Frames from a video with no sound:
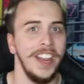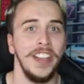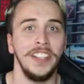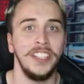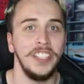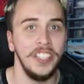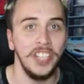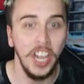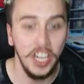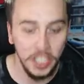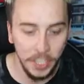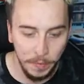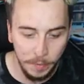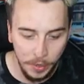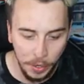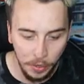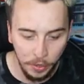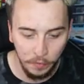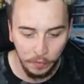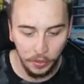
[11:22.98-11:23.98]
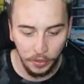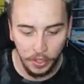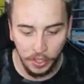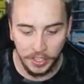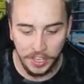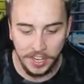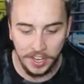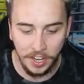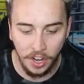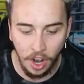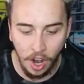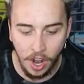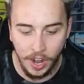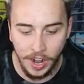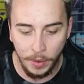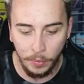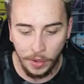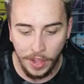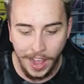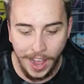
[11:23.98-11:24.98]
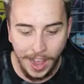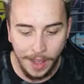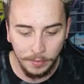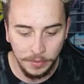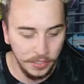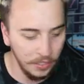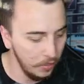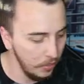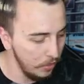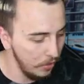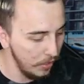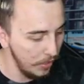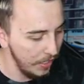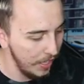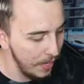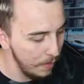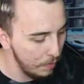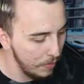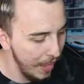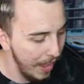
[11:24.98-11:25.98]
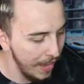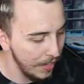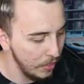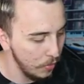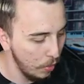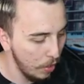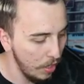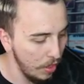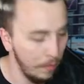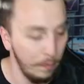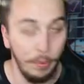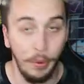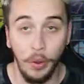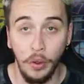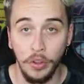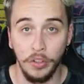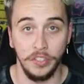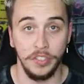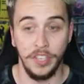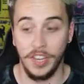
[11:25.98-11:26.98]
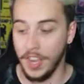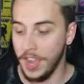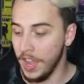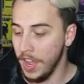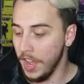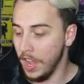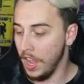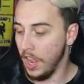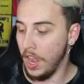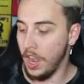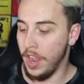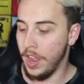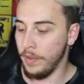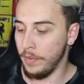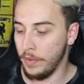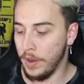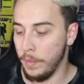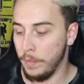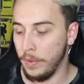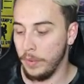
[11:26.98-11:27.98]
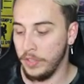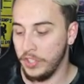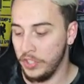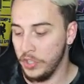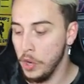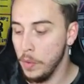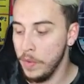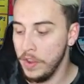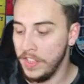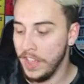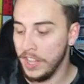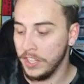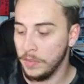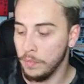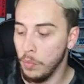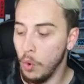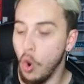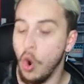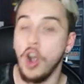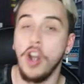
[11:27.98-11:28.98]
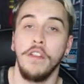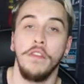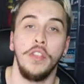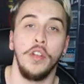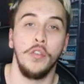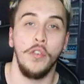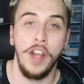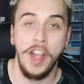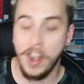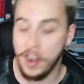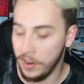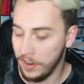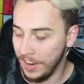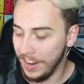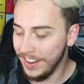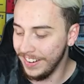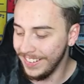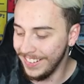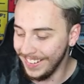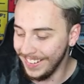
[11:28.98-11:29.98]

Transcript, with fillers: that is such a beautiful looking card. I will absolutely keep that as one of the pulls. Uh, I, am assuming that's more of the rare